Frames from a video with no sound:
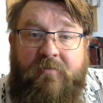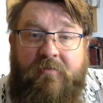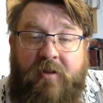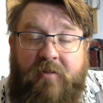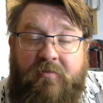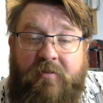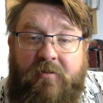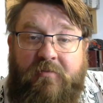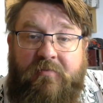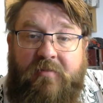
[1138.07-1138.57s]

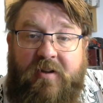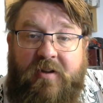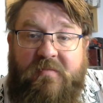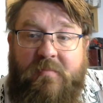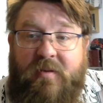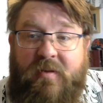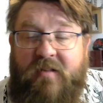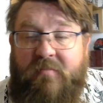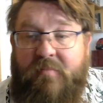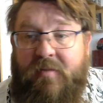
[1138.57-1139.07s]
of you
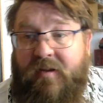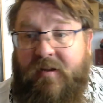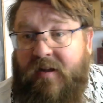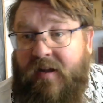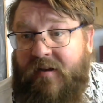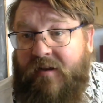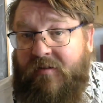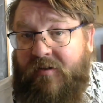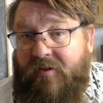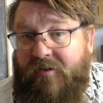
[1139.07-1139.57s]
freshmen have been
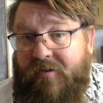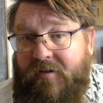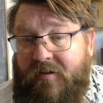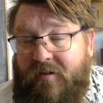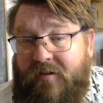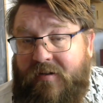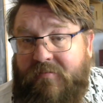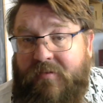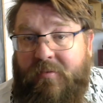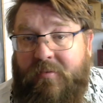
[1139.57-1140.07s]
kind of going
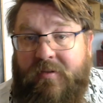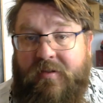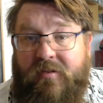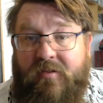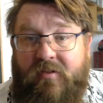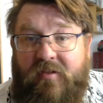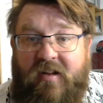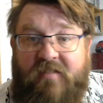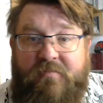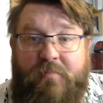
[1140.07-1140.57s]
along with what the
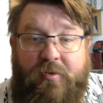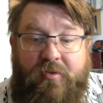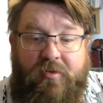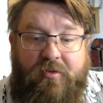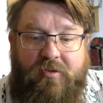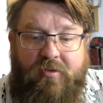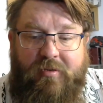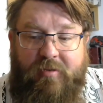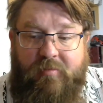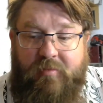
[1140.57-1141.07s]
sophomores are
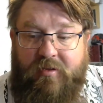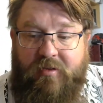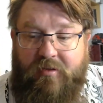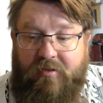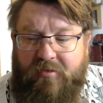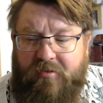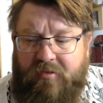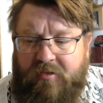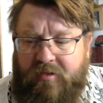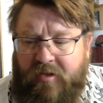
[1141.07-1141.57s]
doing with
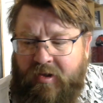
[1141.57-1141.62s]
those